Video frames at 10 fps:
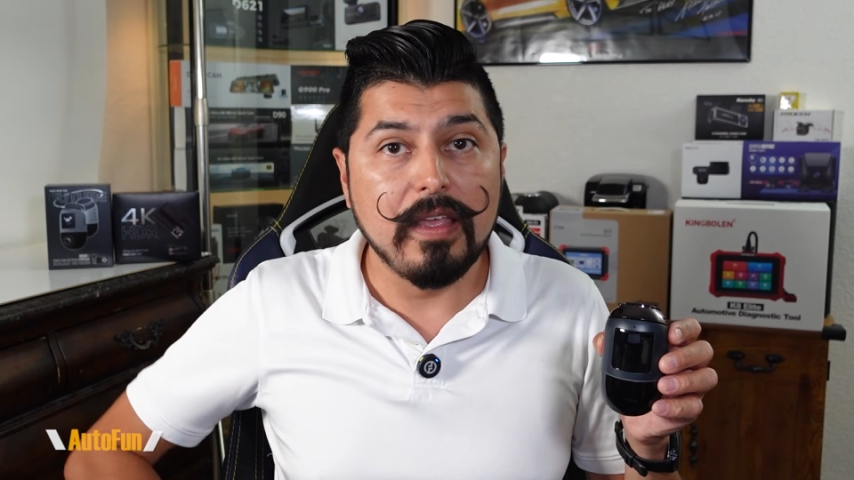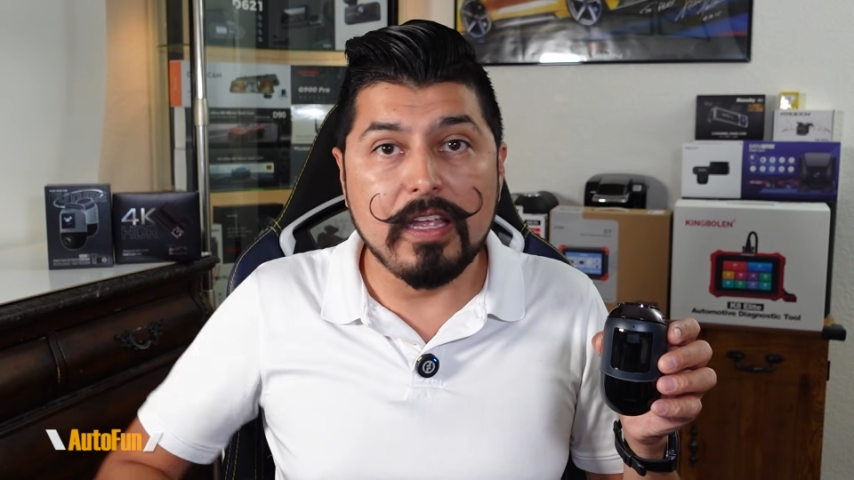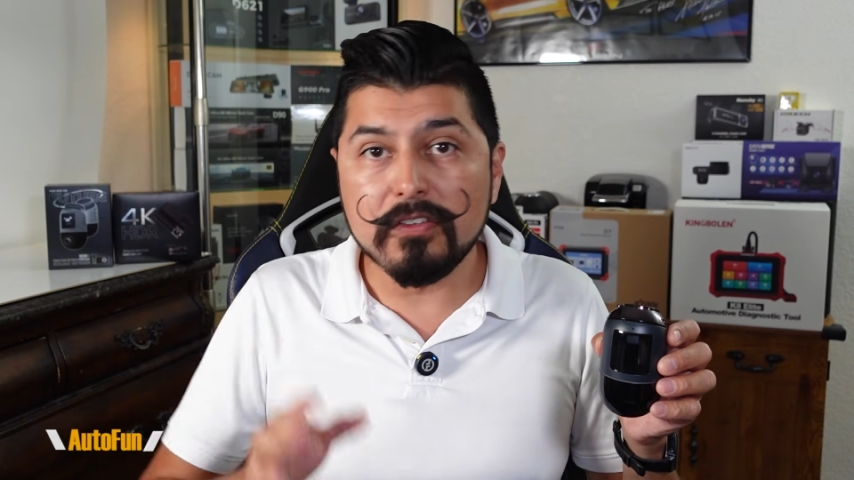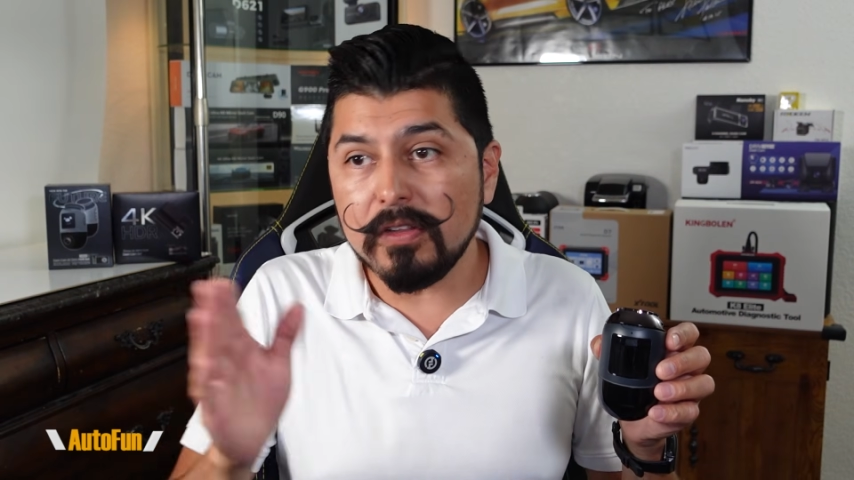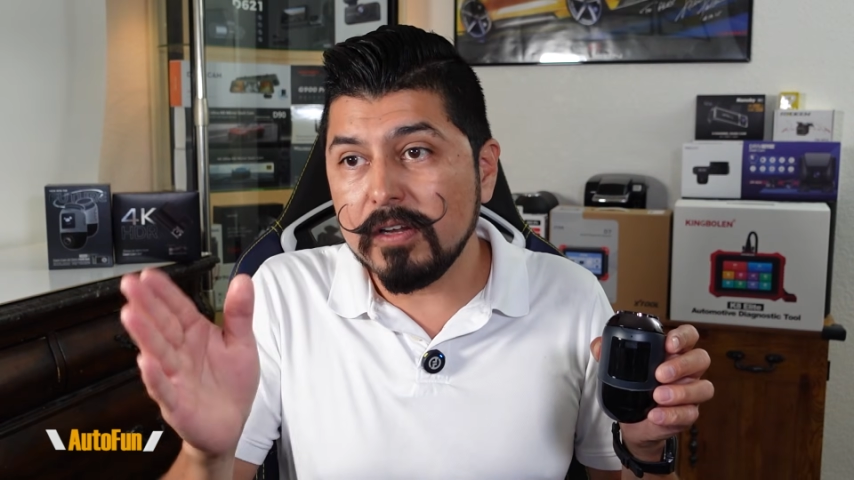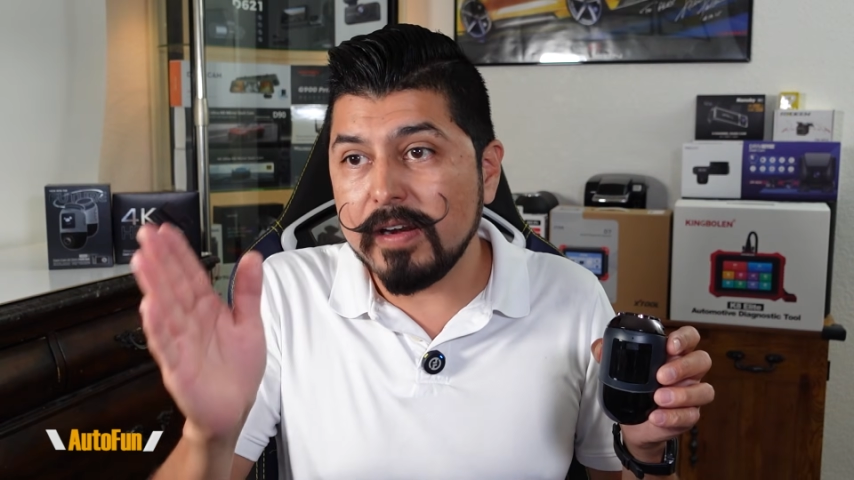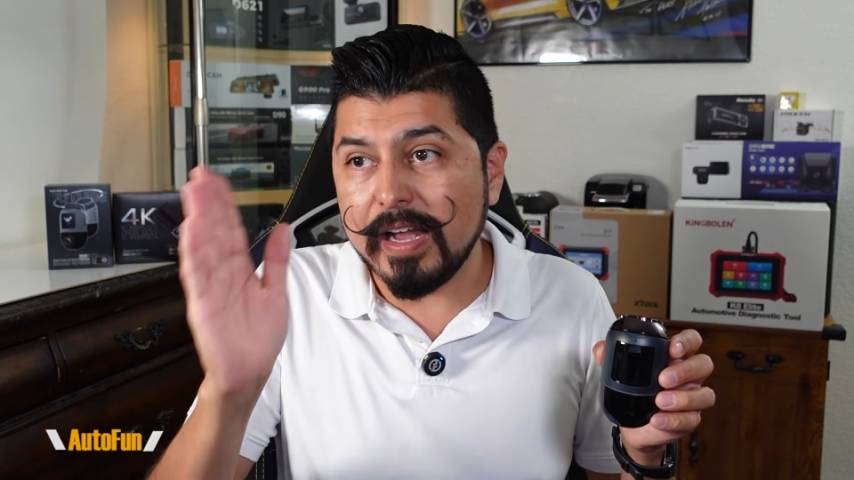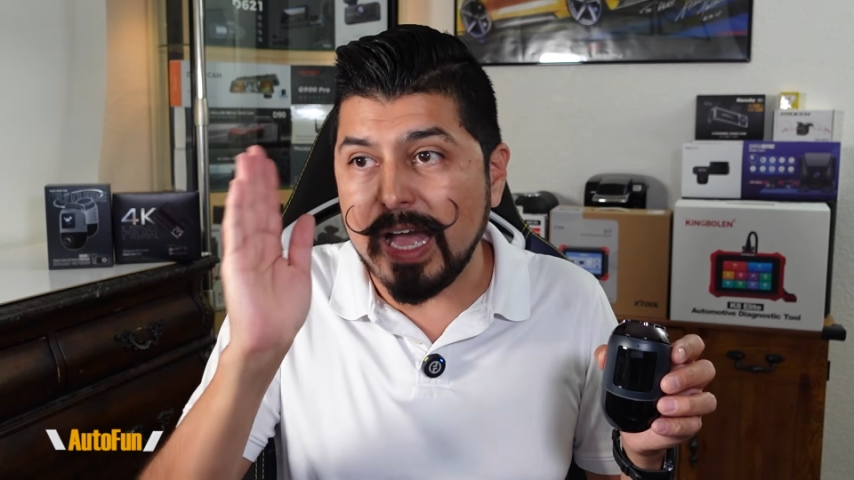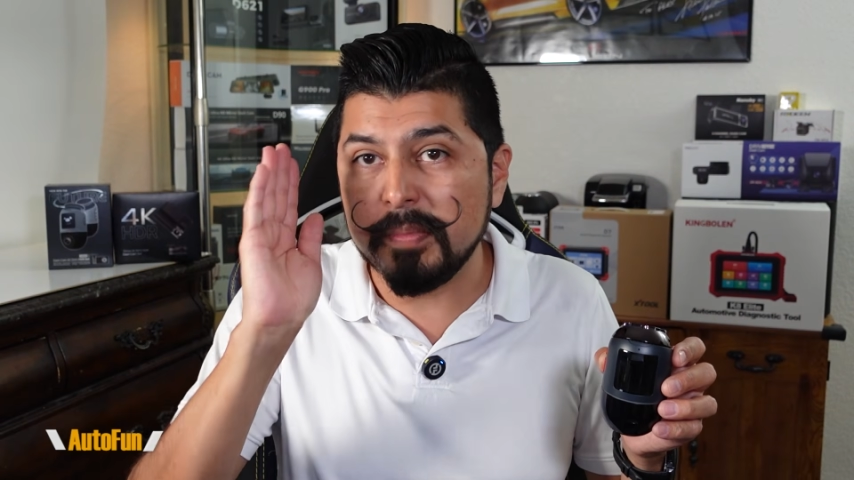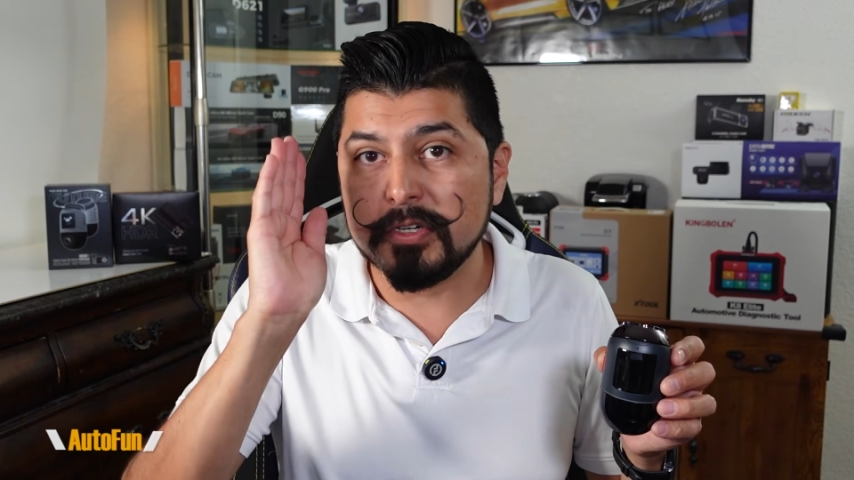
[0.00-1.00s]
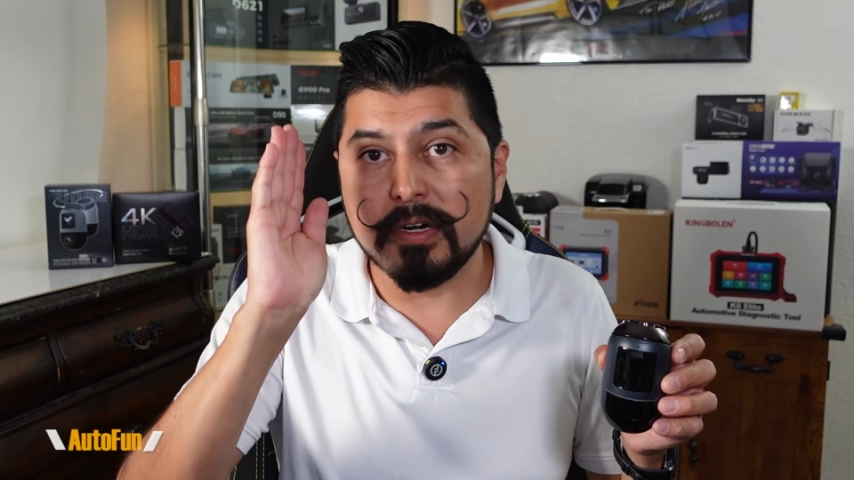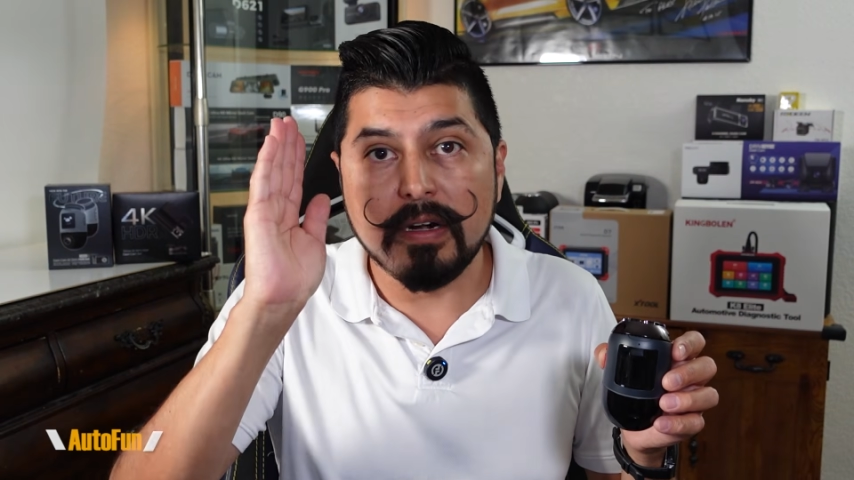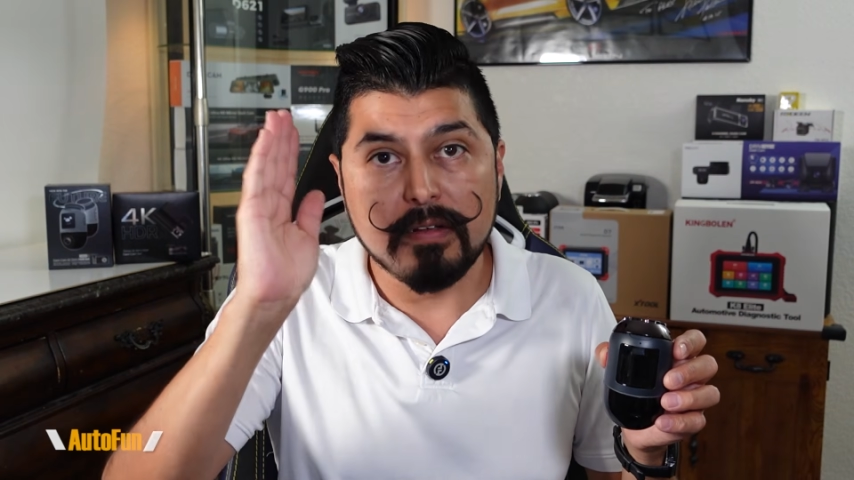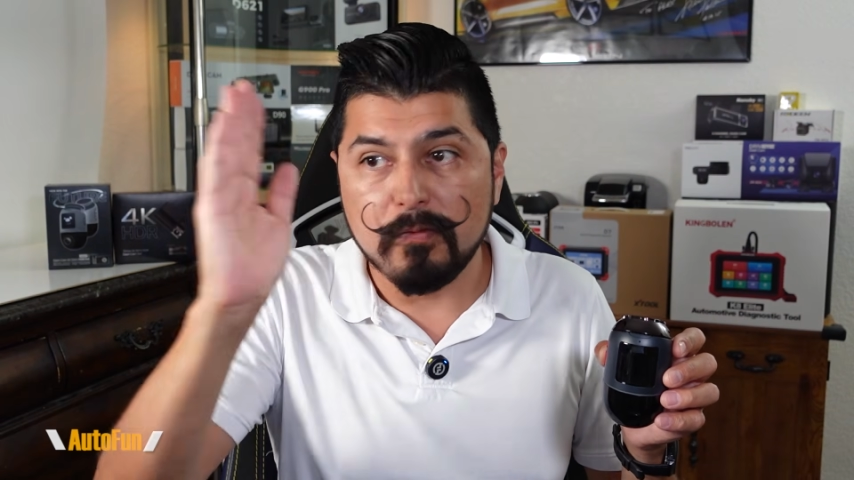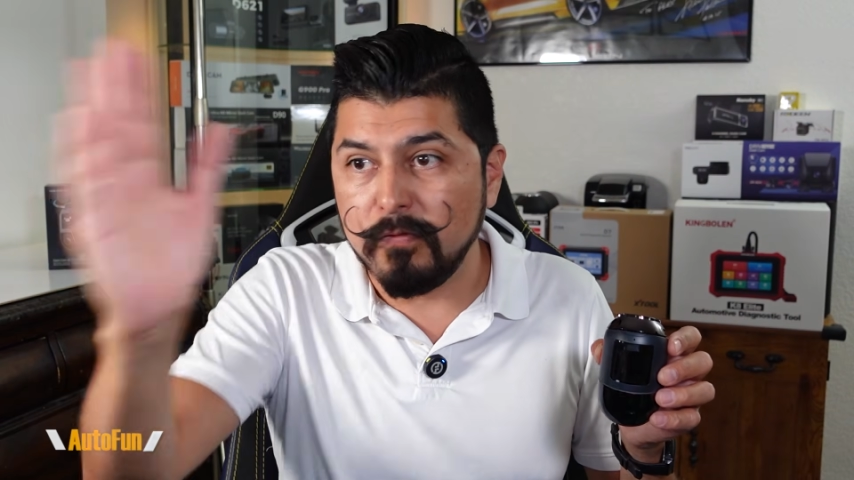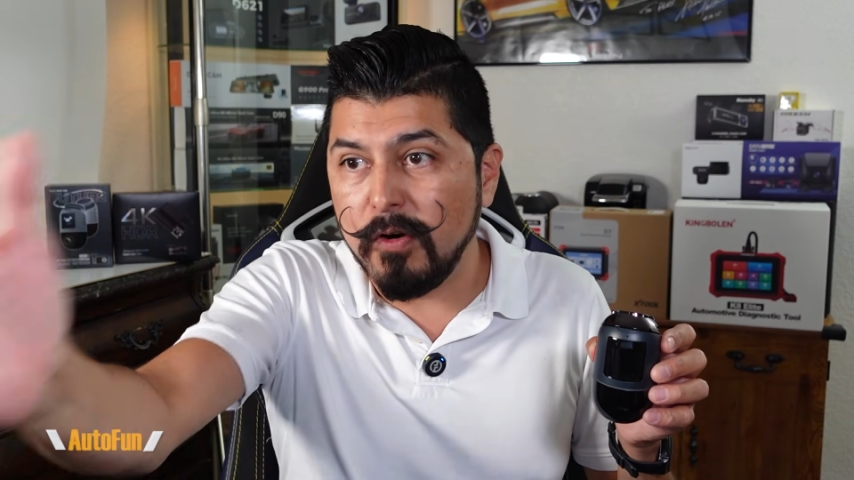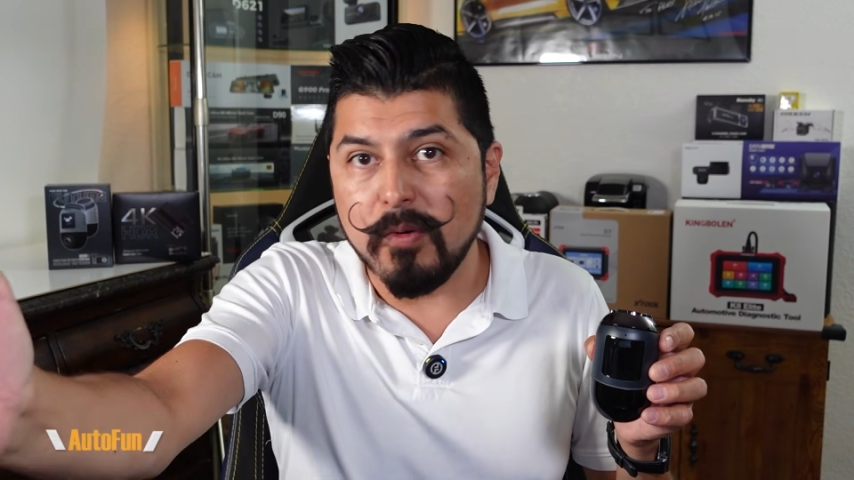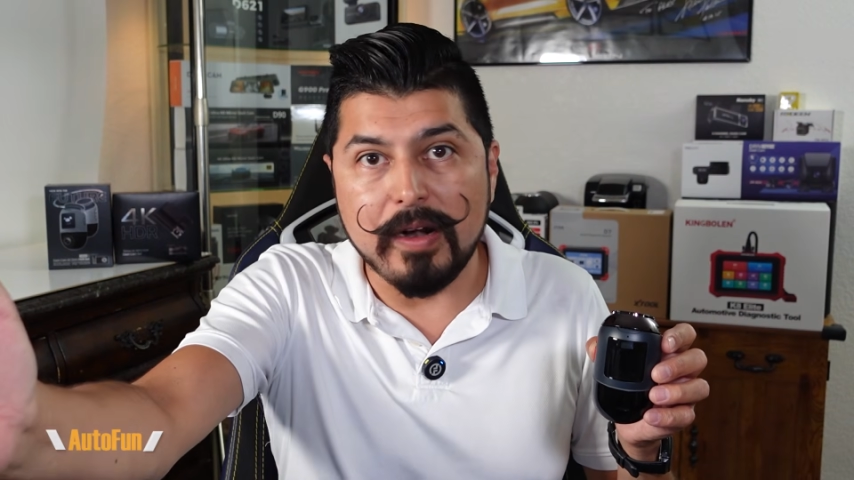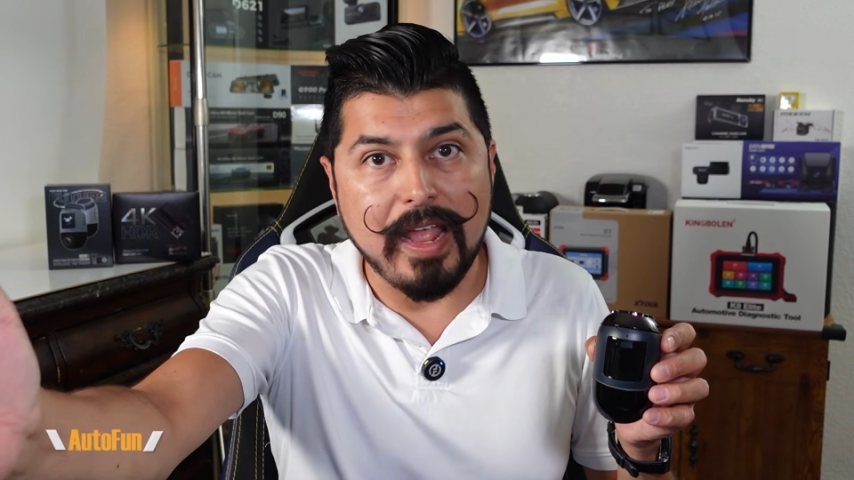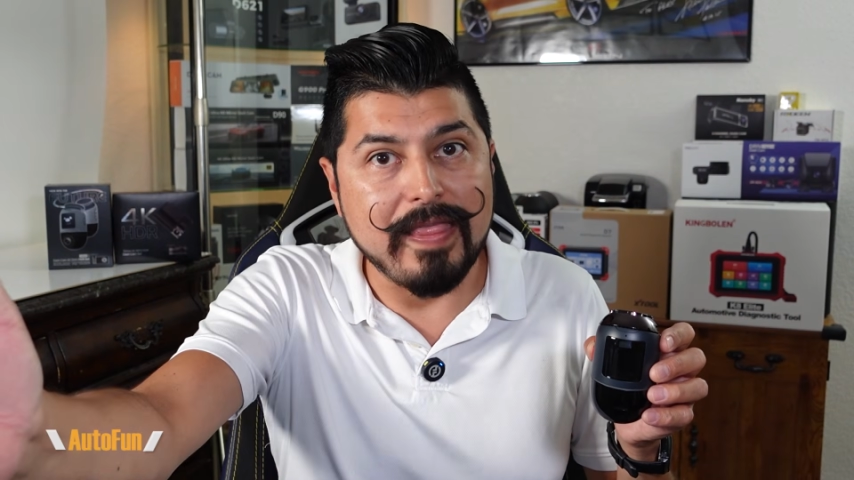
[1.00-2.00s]
it's only gonna capture
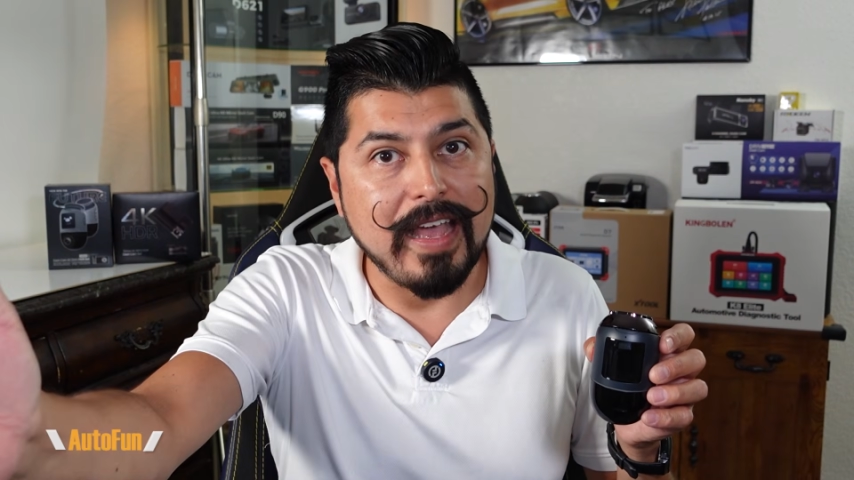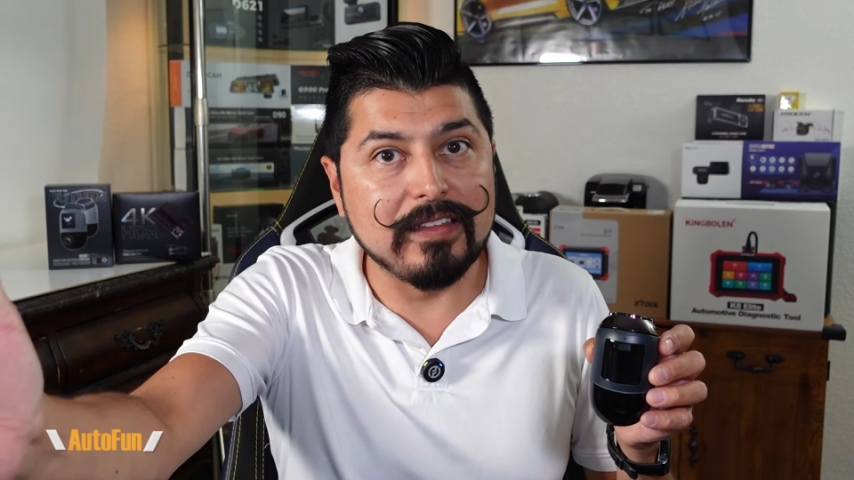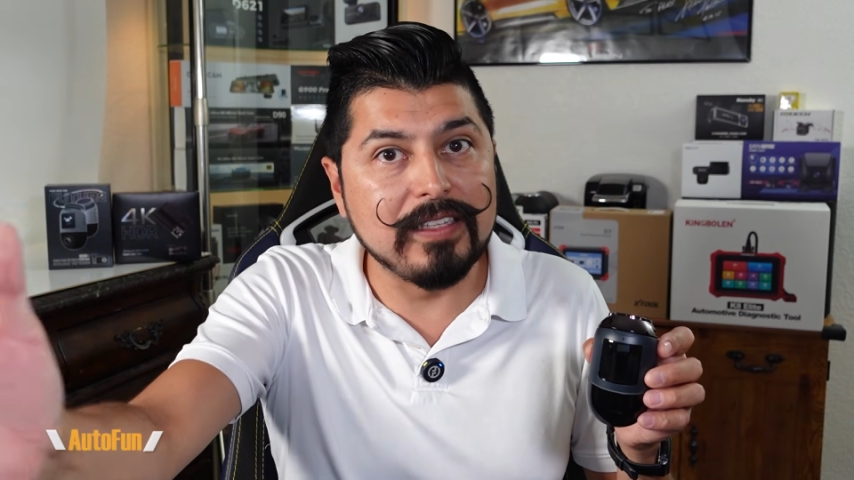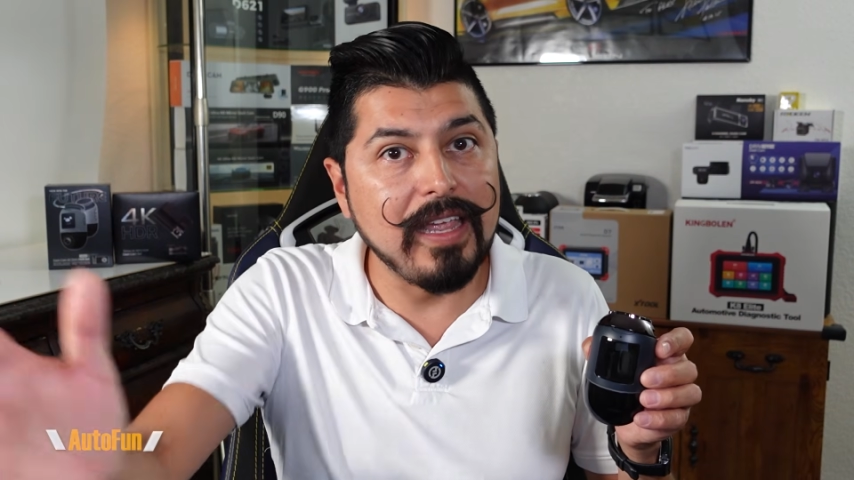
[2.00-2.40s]
forward and that's